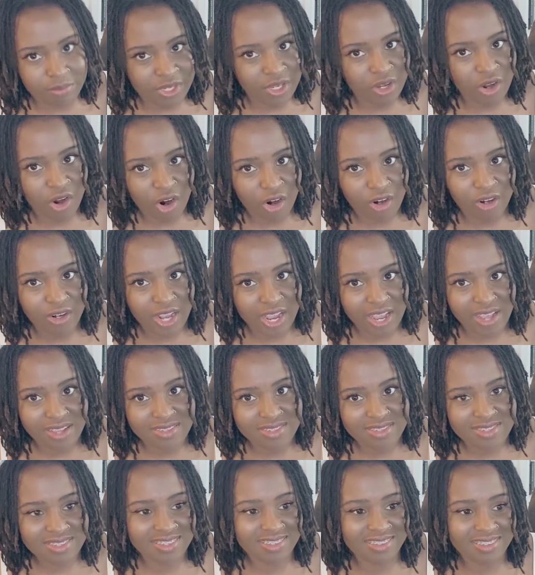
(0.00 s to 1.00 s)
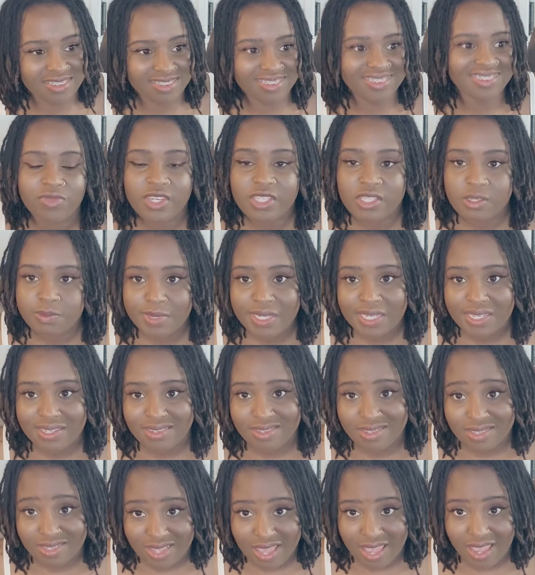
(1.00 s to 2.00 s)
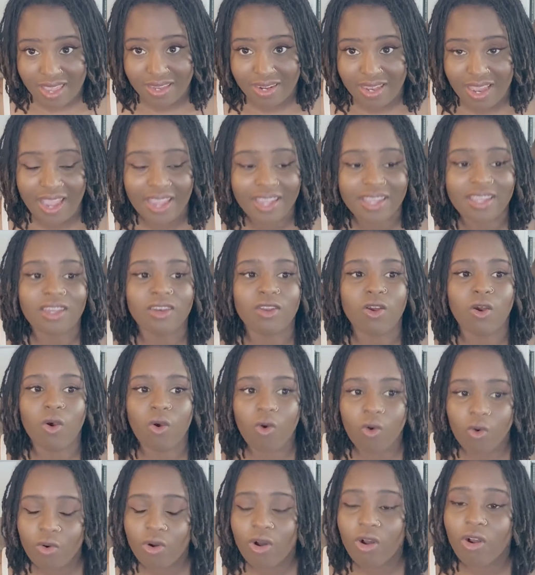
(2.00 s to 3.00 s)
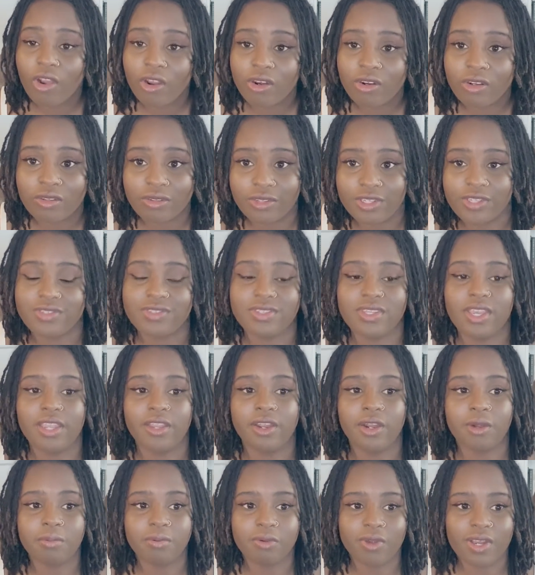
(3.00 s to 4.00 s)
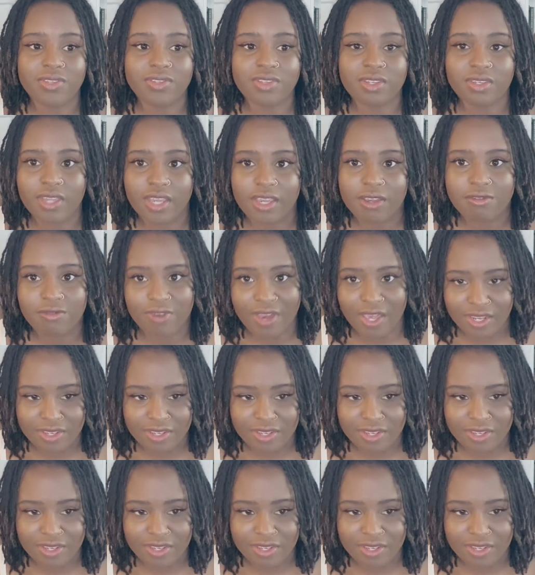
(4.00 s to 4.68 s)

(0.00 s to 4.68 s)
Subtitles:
be a hard ask. This being said, I can wholeheartedly say our present day fat